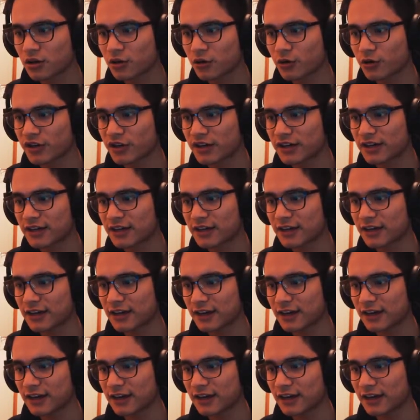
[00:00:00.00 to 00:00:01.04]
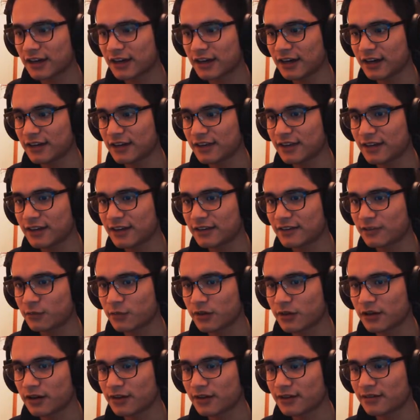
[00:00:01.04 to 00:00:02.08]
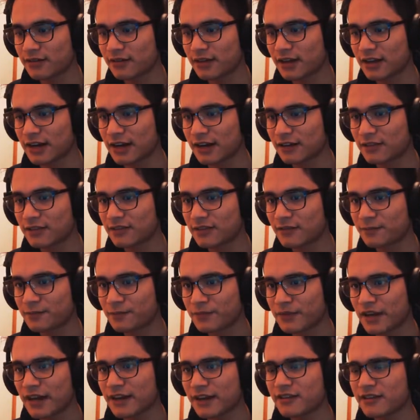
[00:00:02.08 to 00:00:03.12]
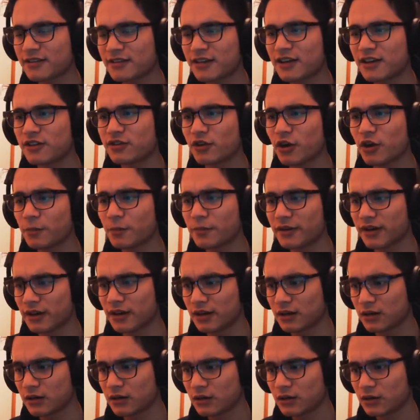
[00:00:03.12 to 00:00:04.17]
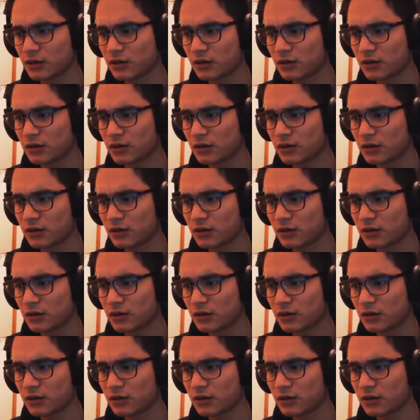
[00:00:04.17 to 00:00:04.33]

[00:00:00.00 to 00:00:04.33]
Okay, that's weird. It's locked. I need the key to open it.